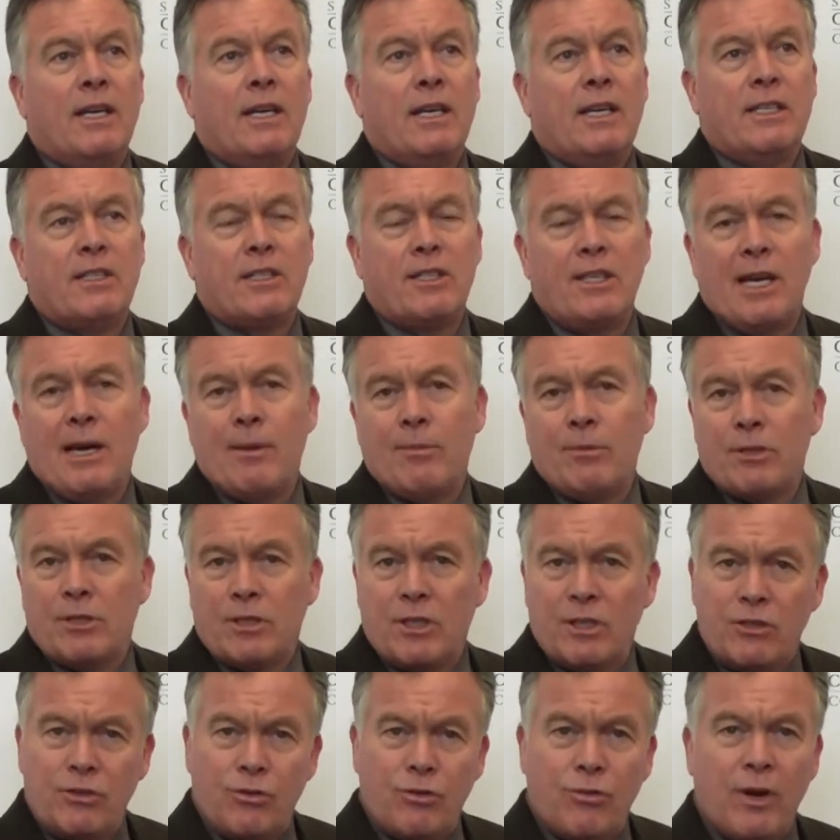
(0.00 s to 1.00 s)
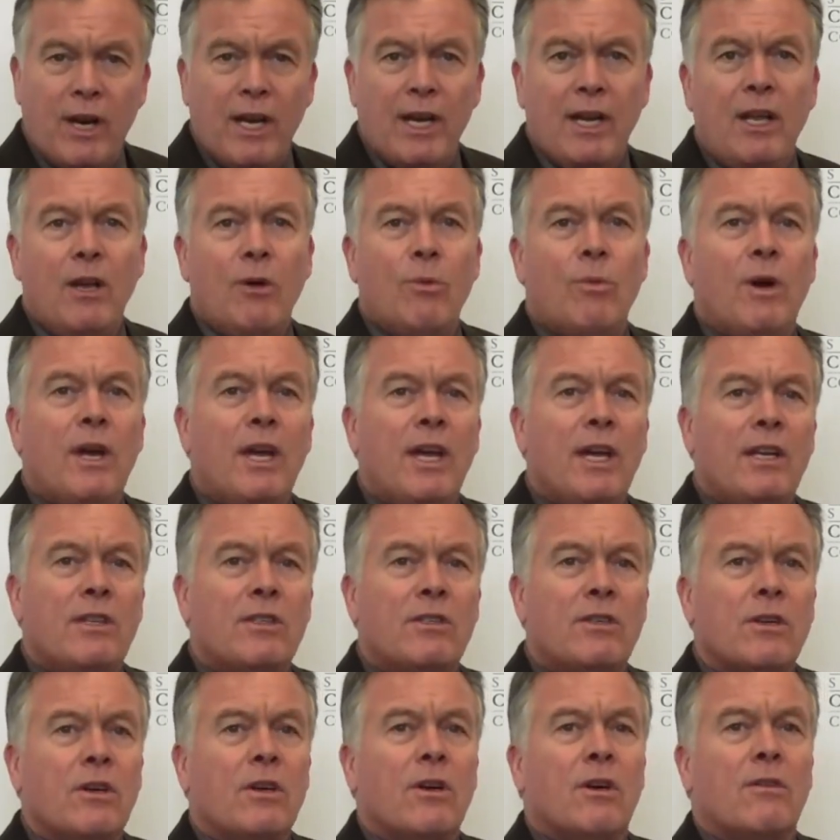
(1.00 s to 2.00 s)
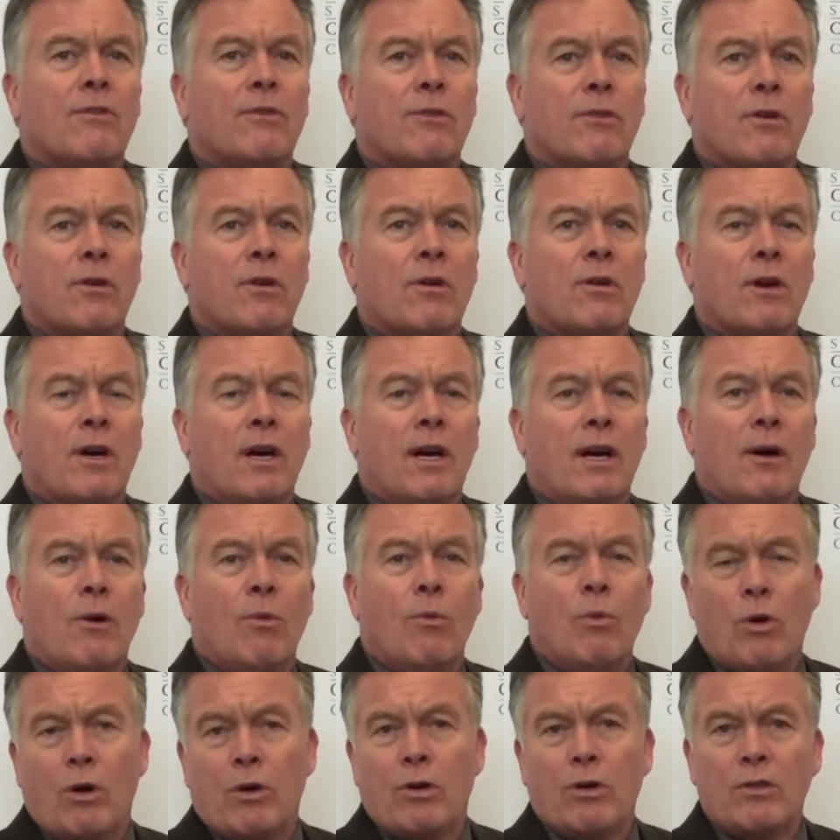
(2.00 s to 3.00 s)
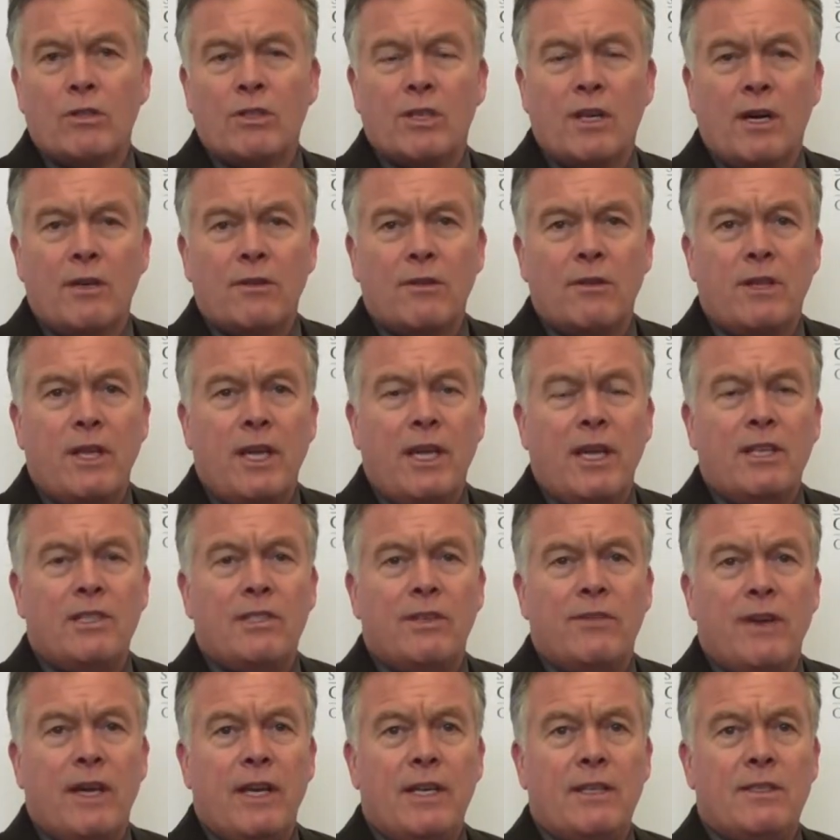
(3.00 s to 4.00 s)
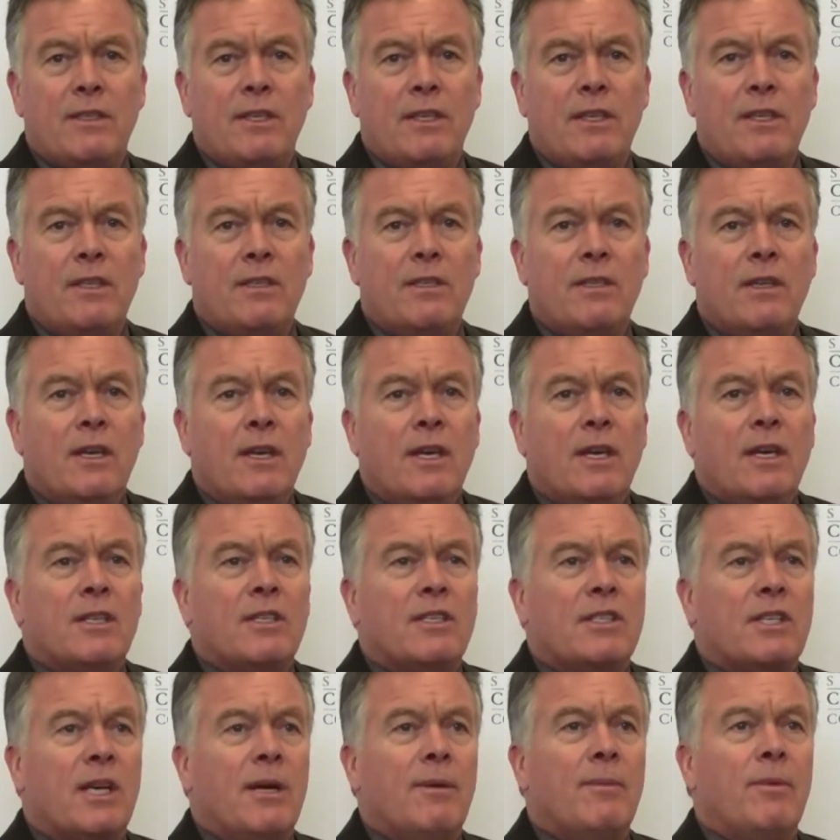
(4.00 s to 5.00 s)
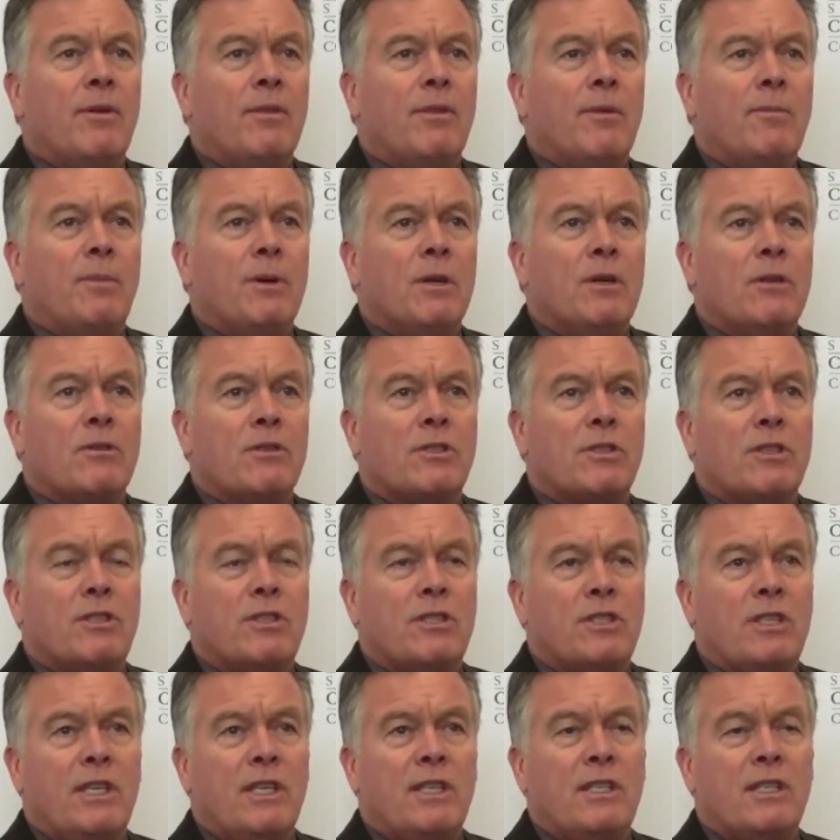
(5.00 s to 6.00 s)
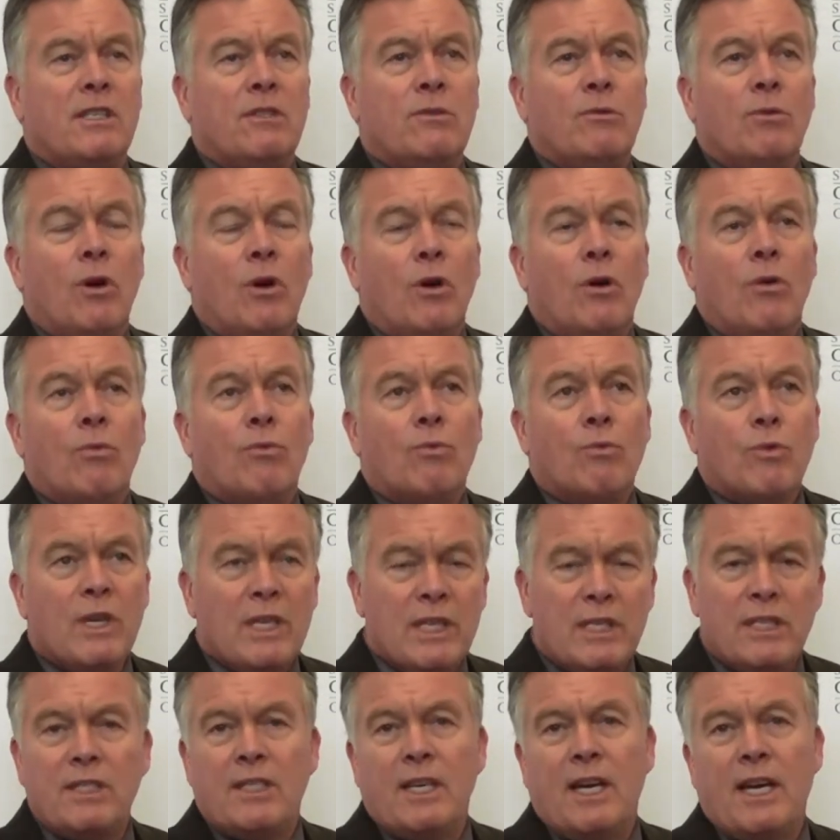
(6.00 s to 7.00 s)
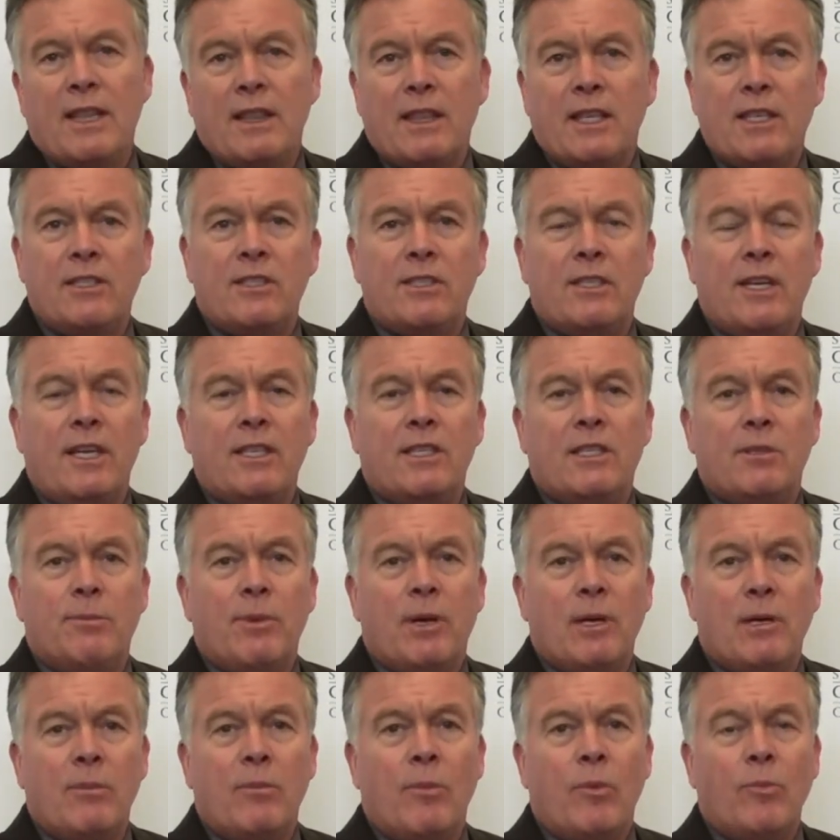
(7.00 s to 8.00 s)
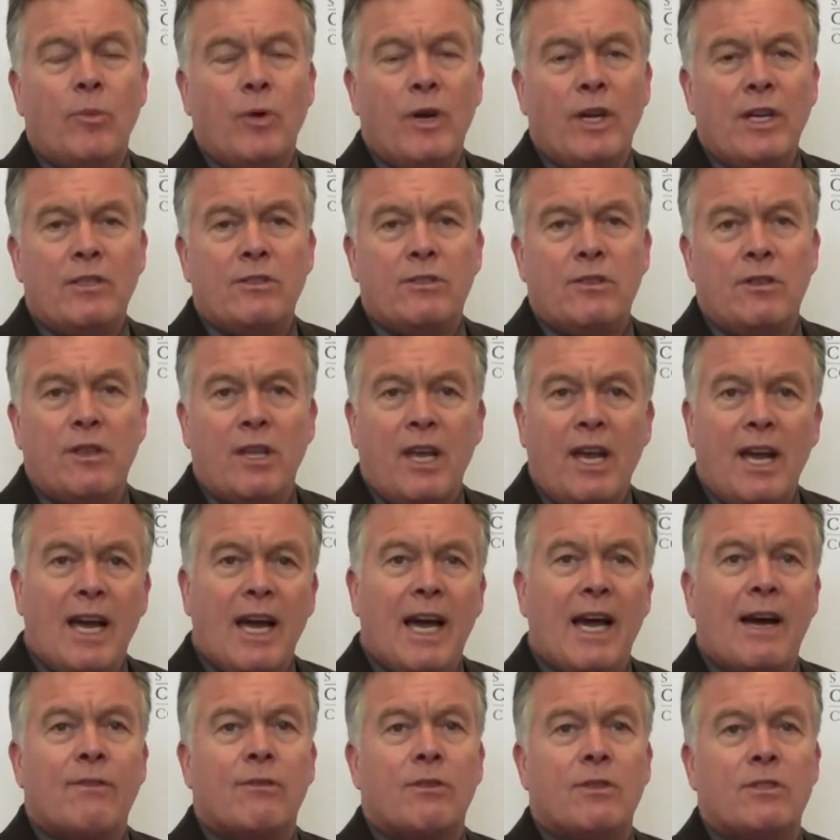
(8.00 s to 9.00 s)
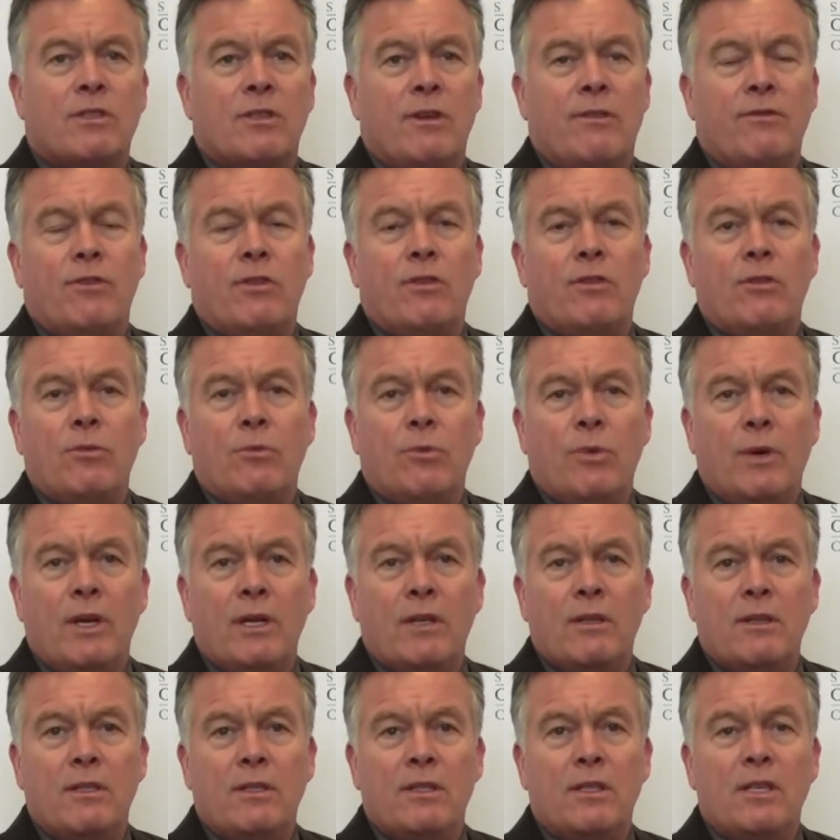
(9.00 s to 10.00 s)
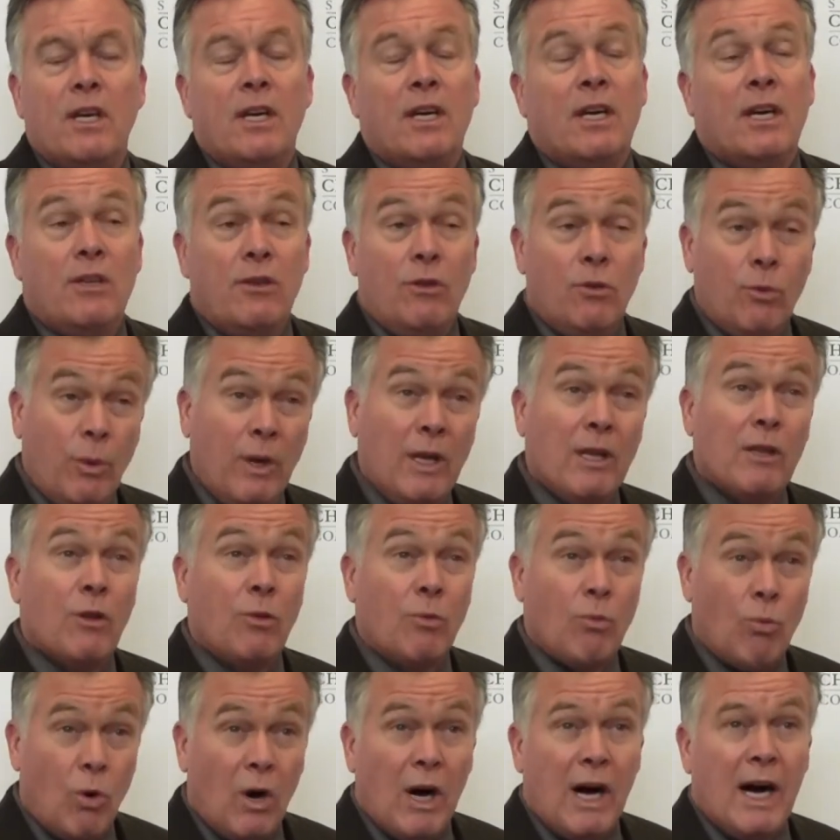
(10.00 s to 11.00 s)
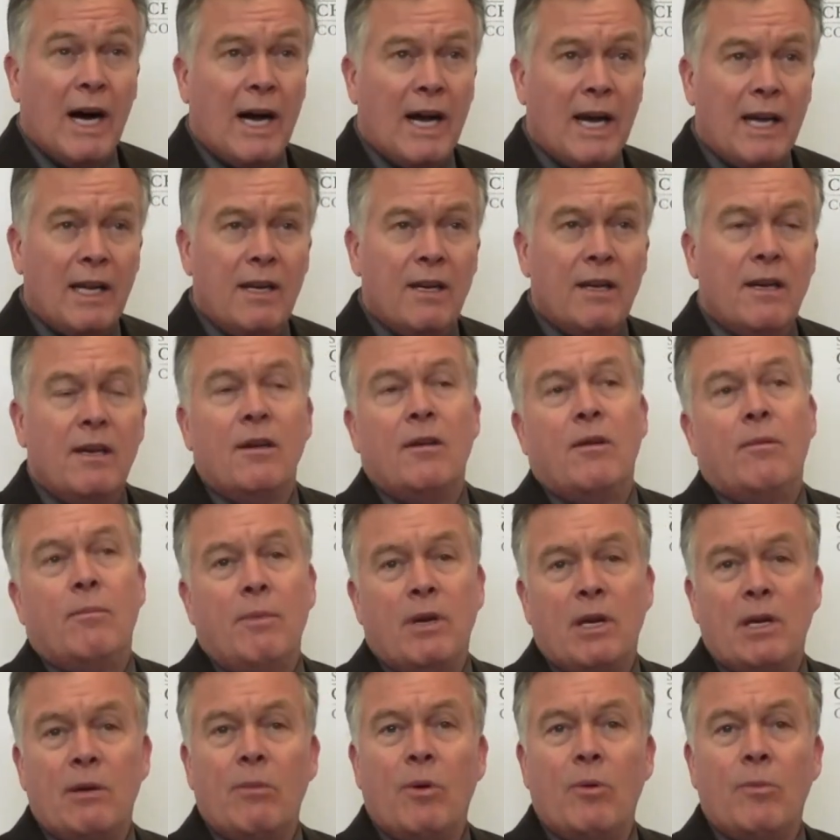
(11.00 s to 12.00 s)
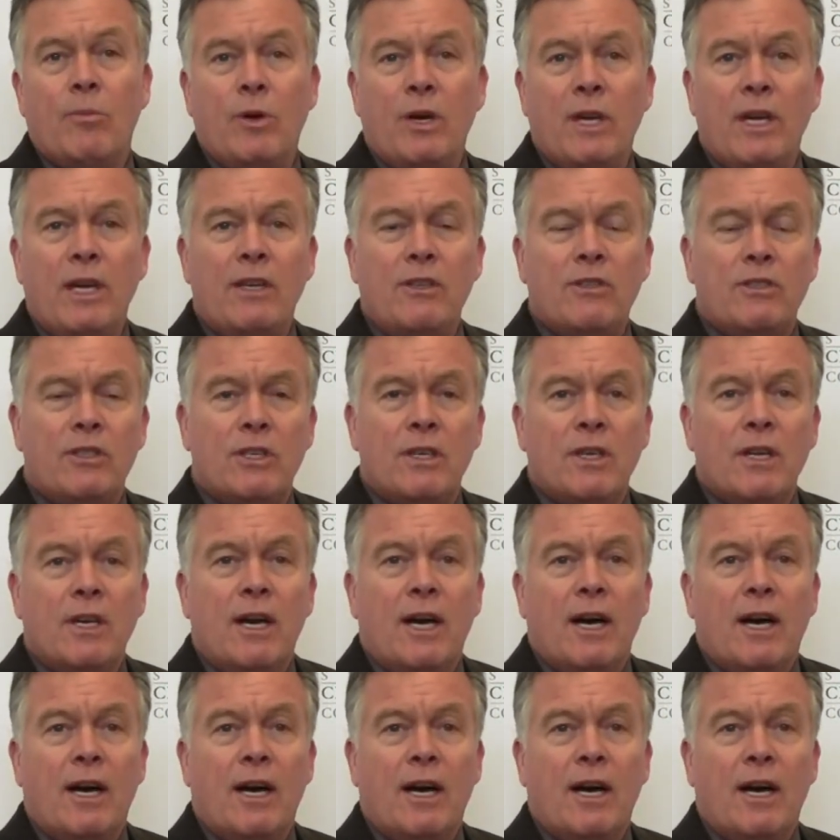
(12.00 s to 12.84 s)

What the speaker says: establish a training wage for workers under the age of 18. Some of the bills seek to reset the state's minimum wage to the average of the New England-wide minimum wage.